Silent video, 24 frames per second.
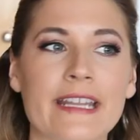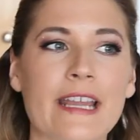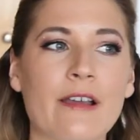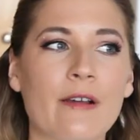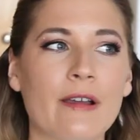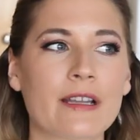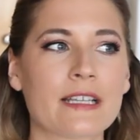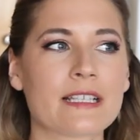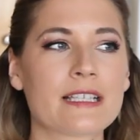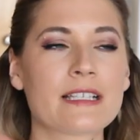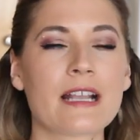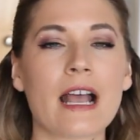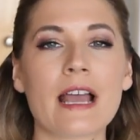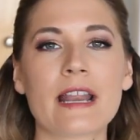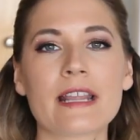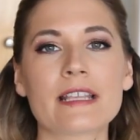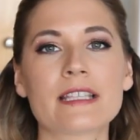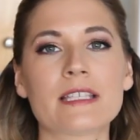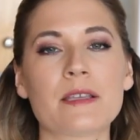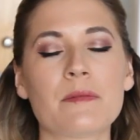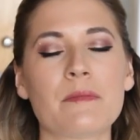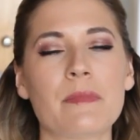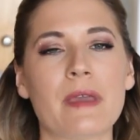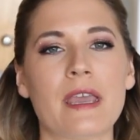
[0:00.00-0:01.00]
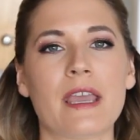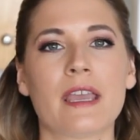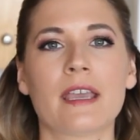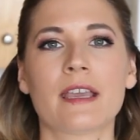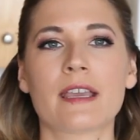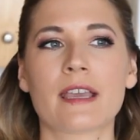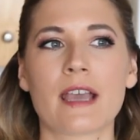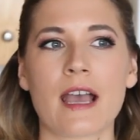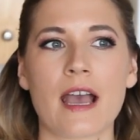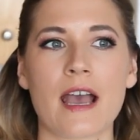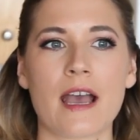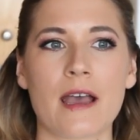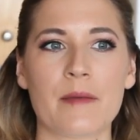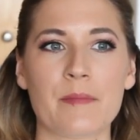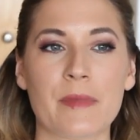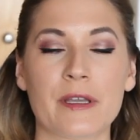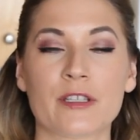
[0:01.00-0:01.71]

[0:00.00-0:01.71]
Now I decided to make um,